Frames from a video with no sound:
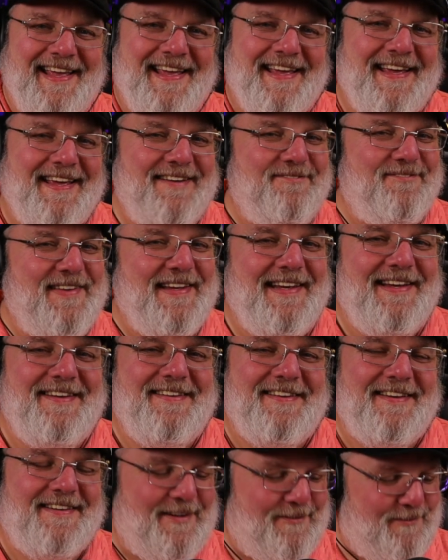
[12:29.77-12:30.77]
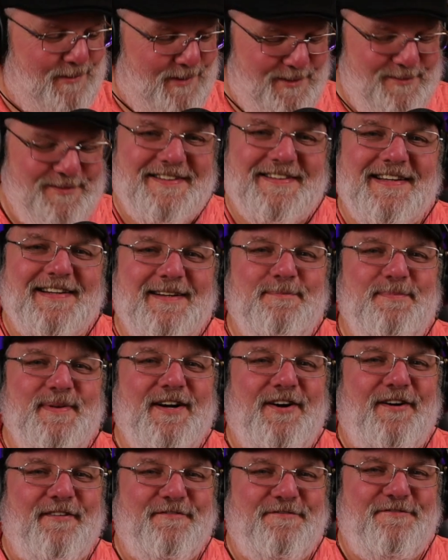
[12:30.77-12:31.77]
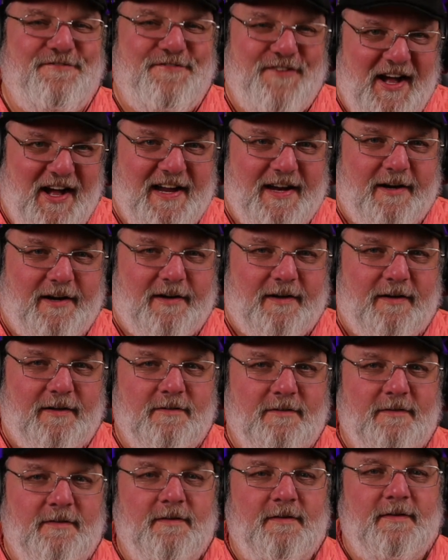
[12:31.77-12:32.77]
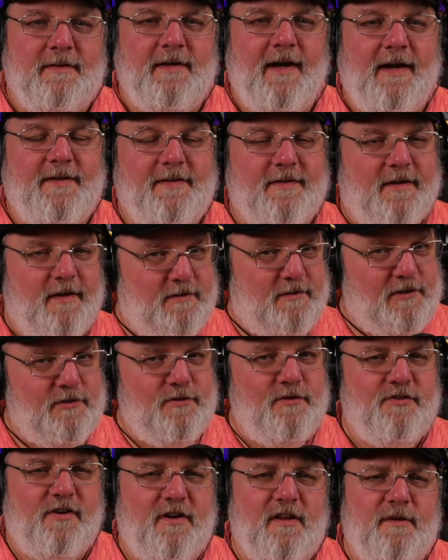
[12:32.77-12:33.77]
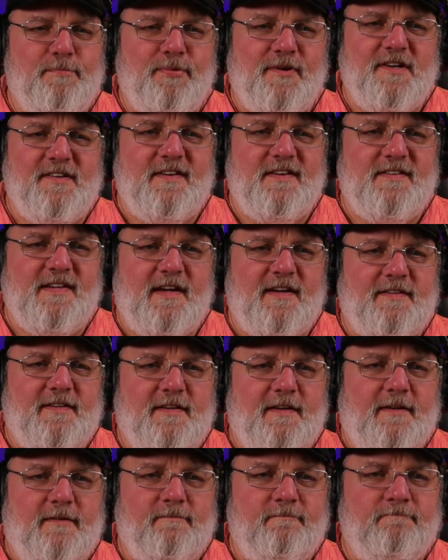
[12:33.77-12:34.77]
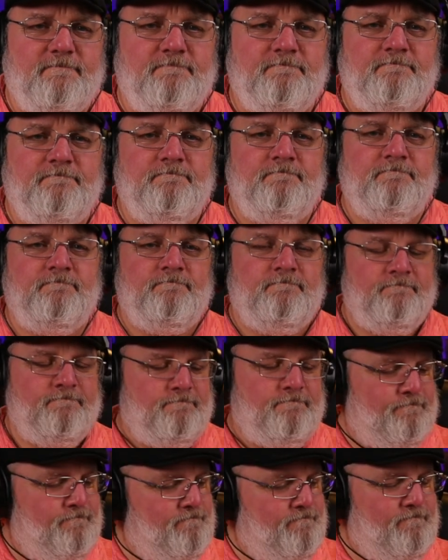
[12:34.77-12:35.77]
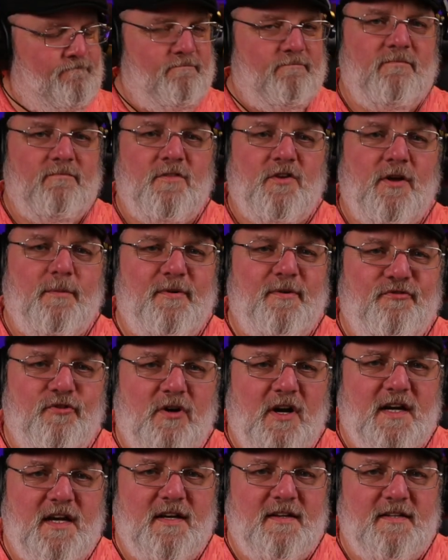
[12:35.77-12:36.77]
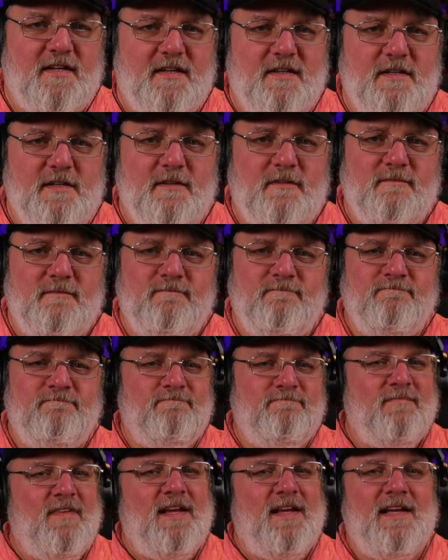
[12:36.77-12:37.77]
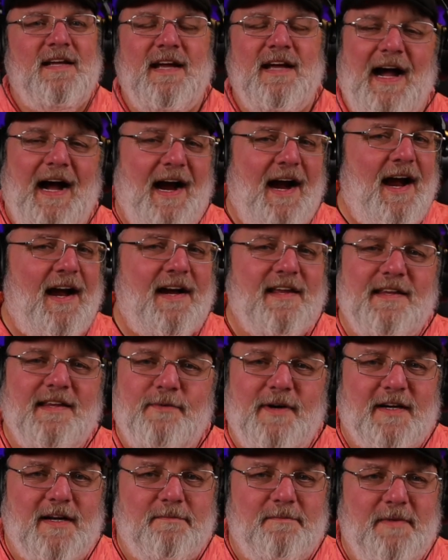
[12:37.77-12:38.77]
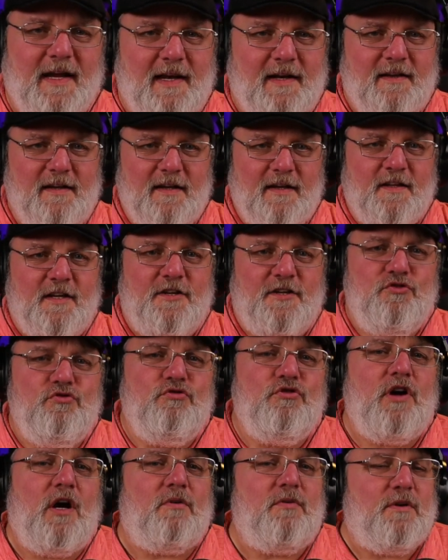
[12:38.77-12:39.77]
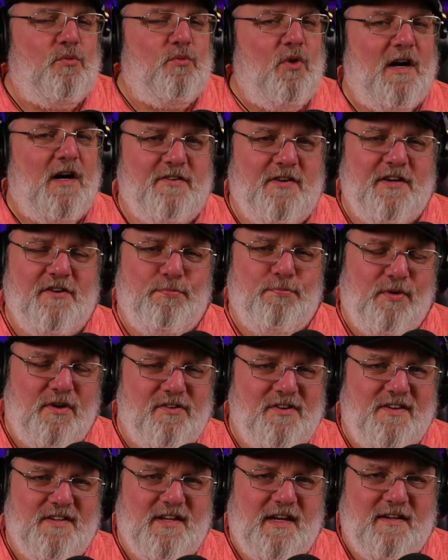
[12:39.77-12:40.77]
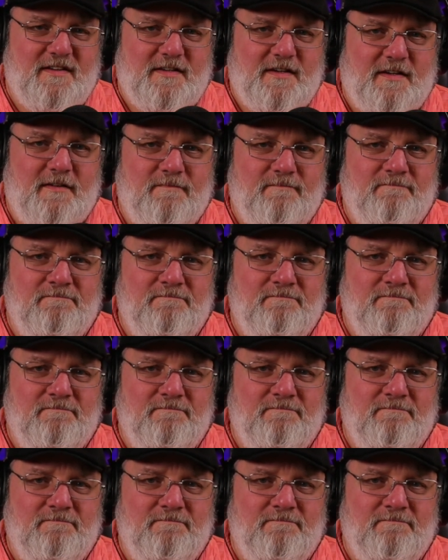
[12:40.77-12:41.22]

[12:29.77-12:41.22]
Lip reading: It means that the room is going to be on fire at the conclusion of the presentation. So before I continue, I highly recommend that you go and watch his presentation.